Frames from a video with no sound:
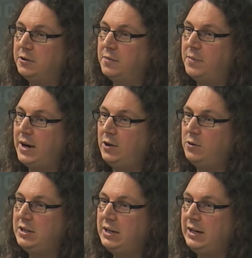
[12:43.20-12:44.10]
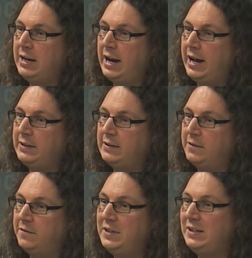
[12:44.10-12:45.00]
by looking at
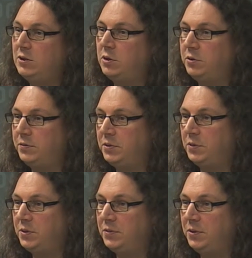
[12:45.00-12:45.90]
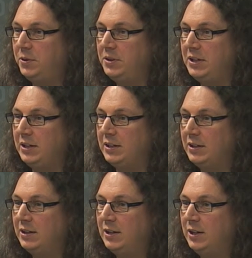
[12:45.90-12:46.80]
these other forms of learning,
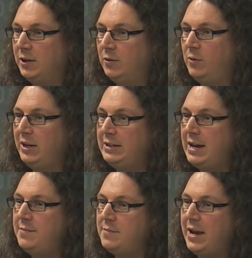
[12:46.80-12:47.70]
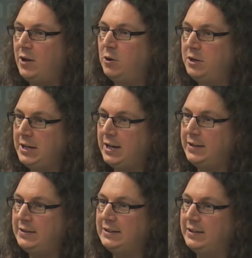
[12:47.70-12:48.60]
we can make learning
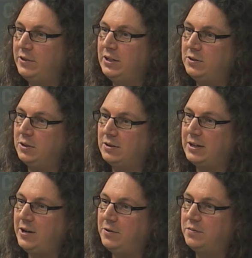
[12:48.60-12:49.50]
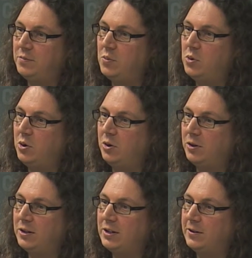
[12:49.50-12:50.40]
analytics even in the kind of more
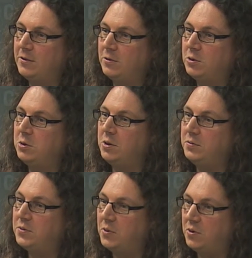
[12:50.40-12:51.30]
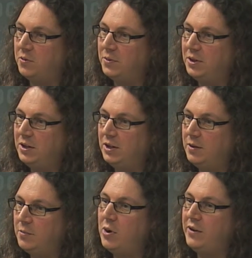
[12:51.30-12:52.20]
current form
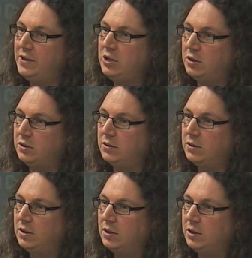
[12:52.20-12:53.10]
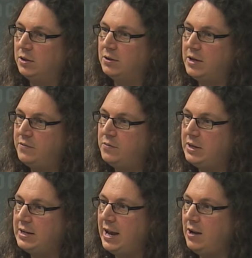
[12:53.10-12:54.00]
more efficient. If we
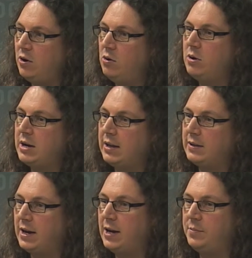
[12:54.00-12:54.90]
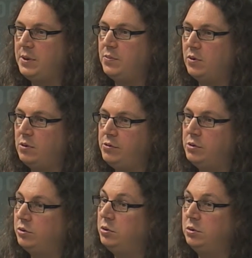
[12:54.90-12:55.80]
can look at how people
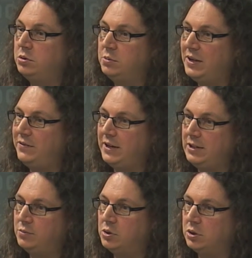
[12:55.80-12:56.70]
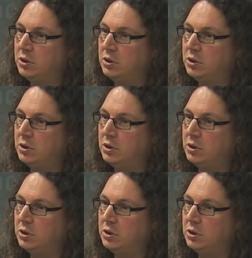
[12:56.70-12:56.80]
use YouTube and Facebook